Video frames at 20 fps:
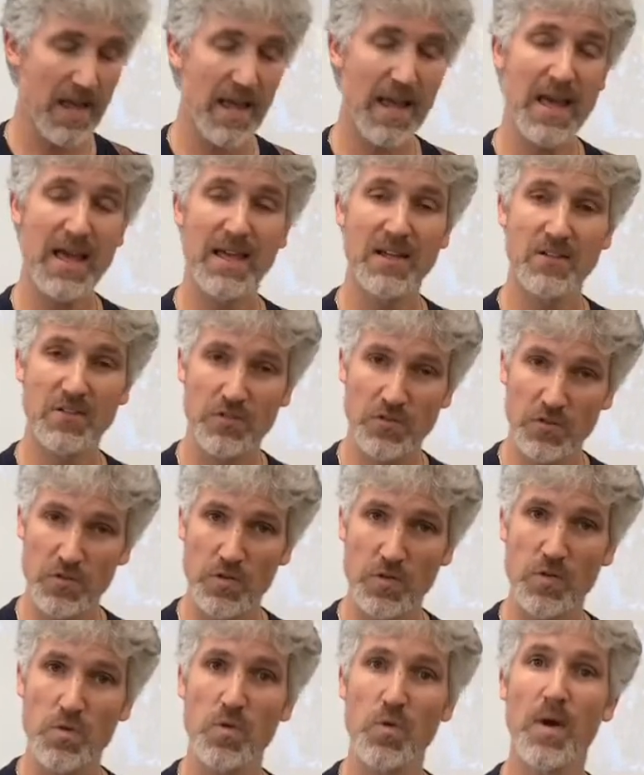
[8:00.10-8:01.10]
and
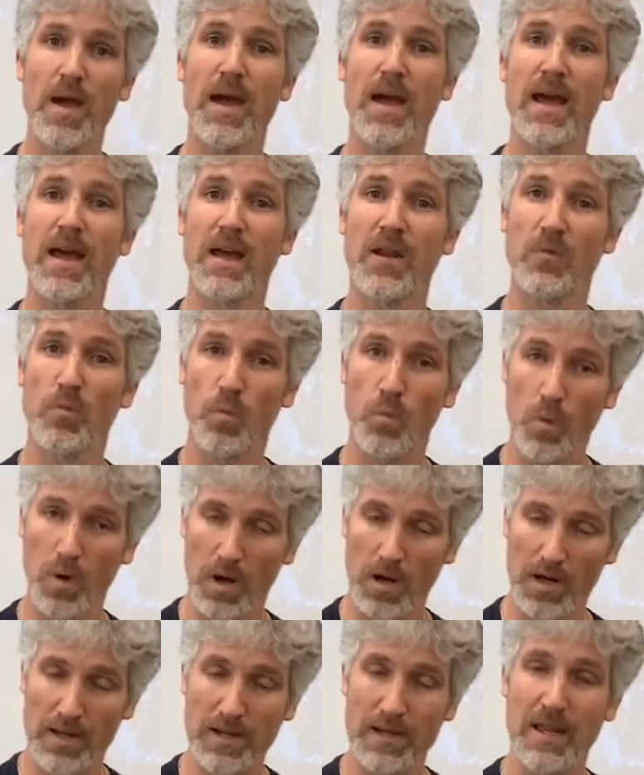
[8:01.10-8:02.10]
two and
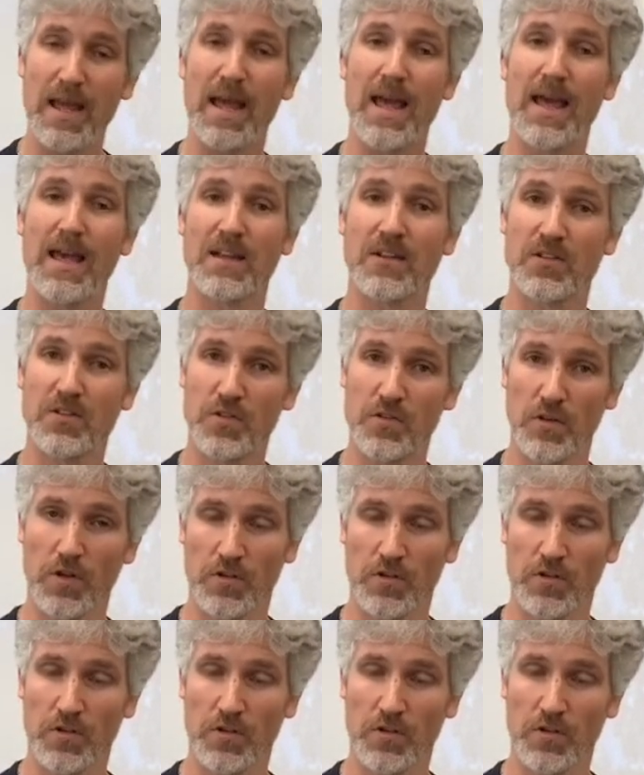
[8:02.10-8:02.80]
one and two.